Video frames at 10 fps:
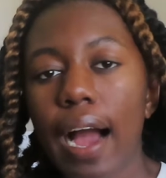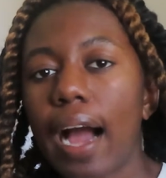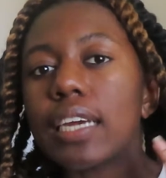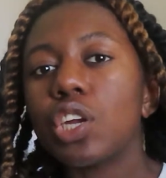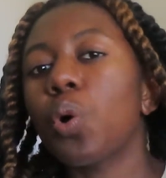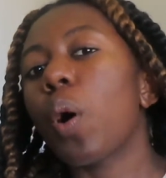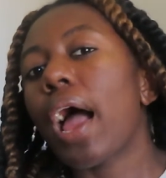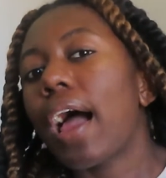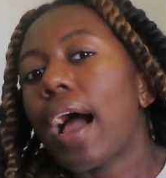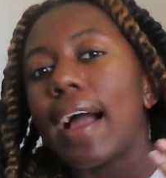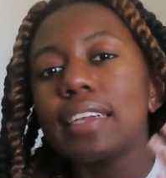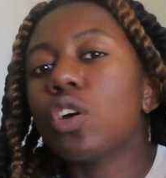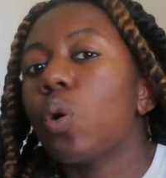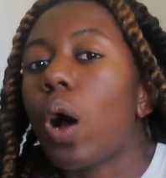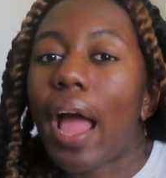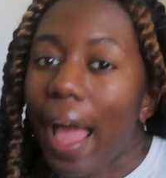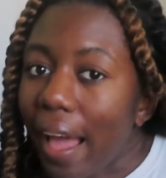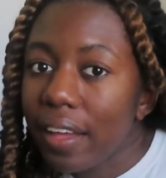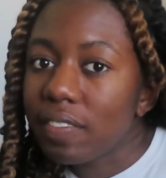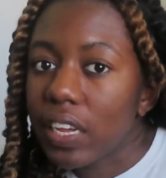I don't
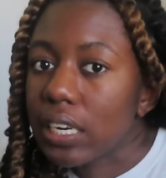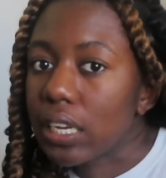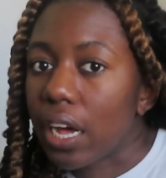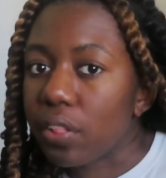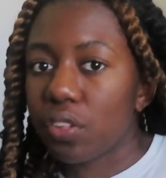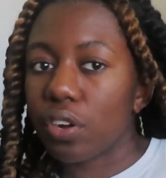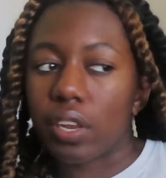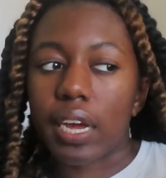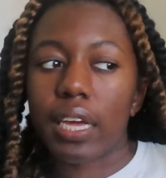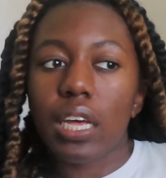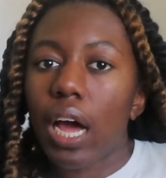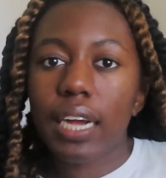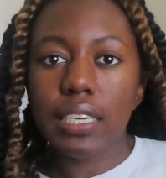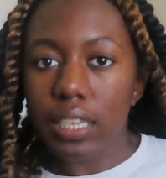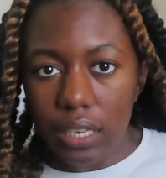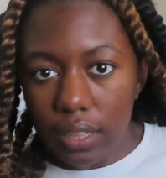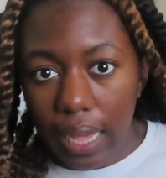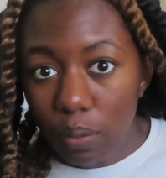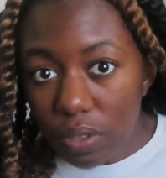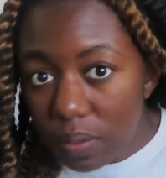have any other
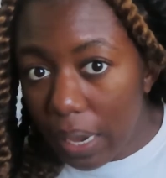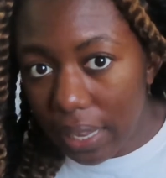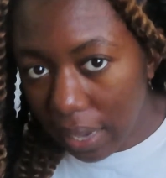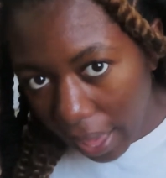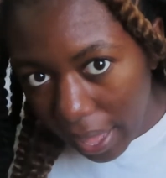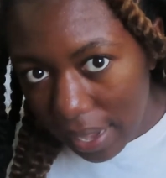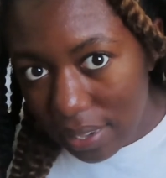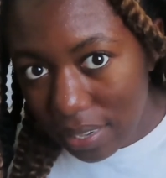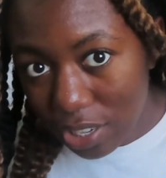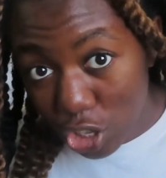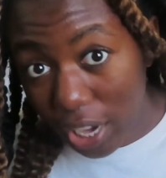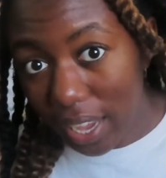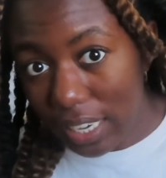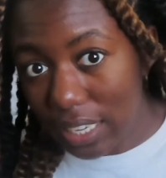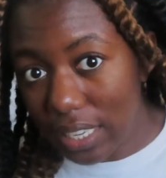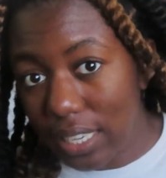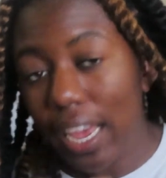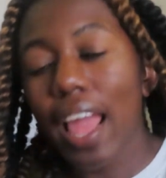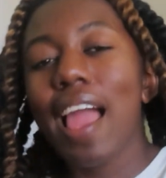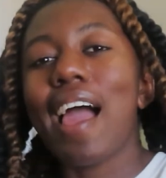that was my last chance,
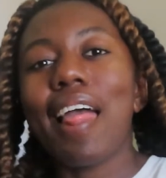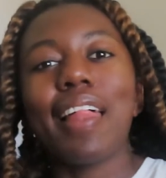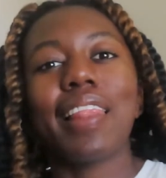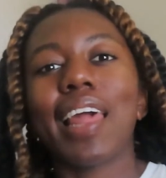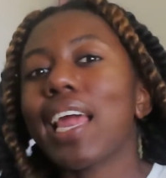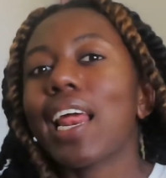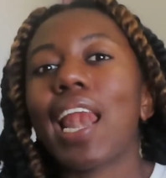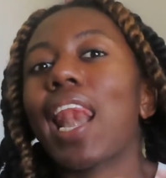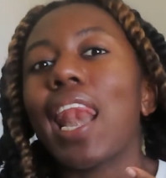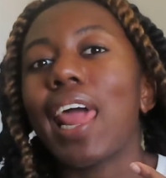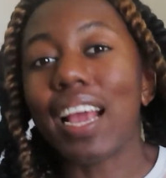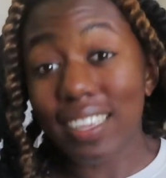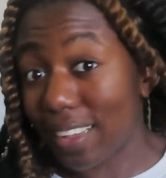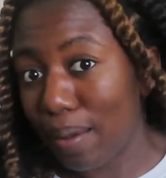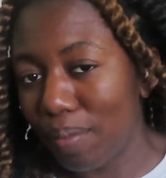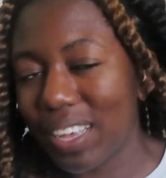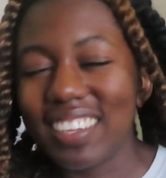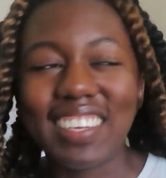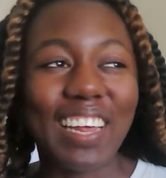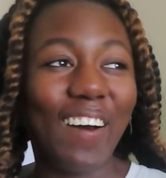and they didn't accept me.
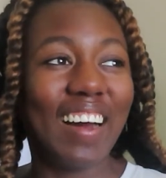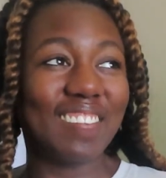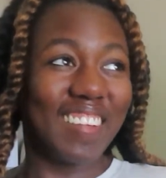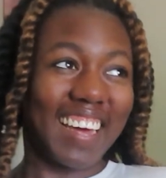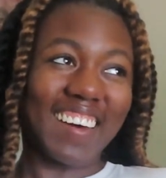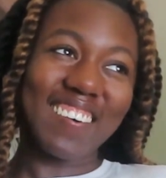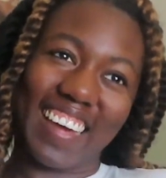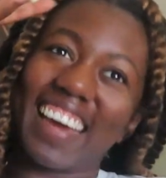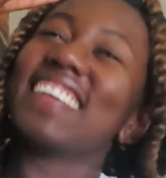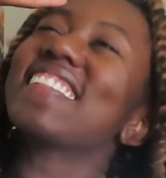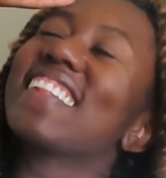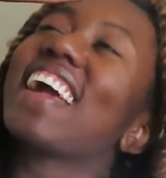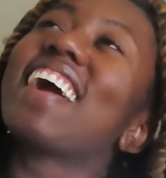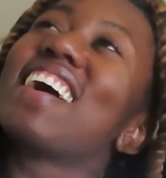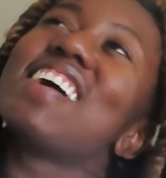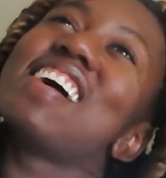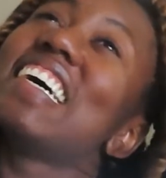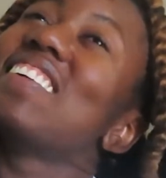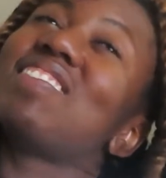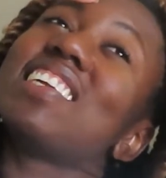So I'm okay,
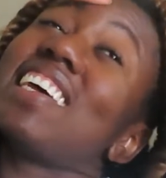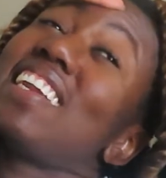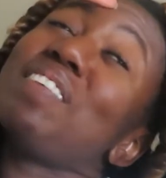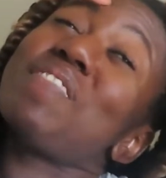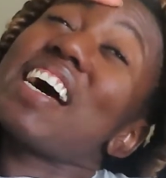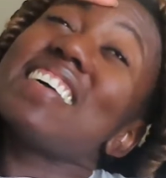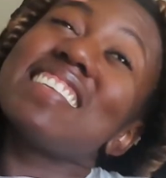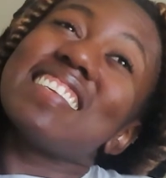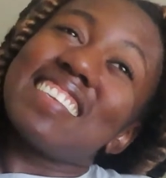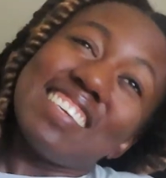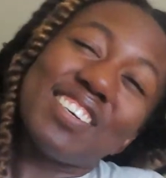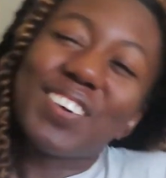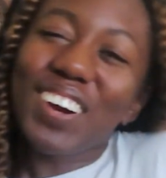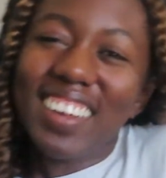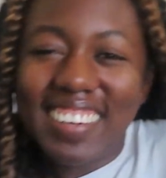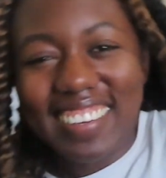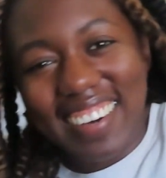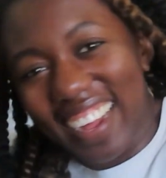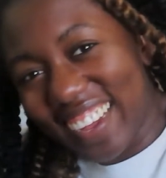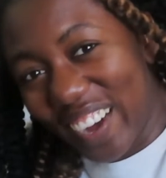the deadline passes. Your girl is
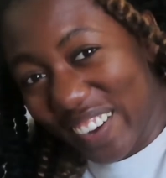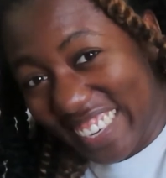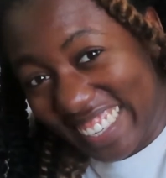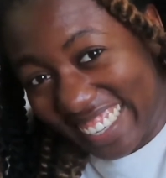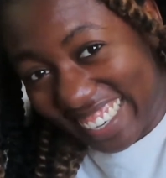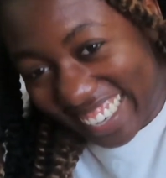not going to